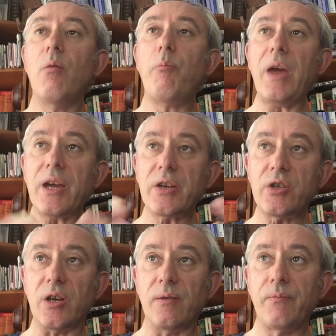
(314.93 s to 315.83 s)

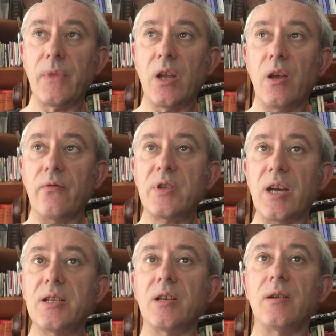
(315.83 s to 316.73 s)
picture of
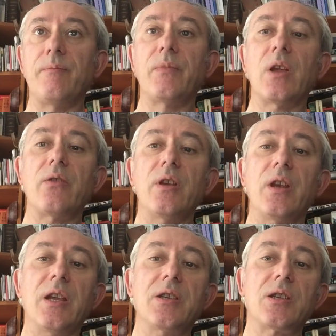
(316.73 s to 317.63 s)
data that
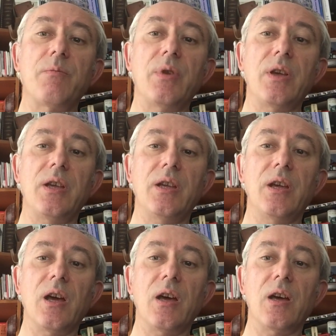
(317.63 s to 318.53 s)
needs to
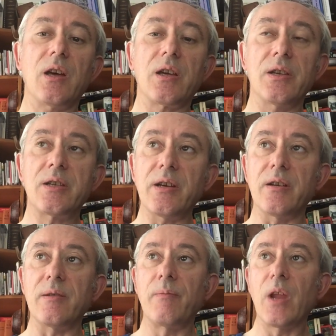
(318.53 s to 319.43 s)
be considered.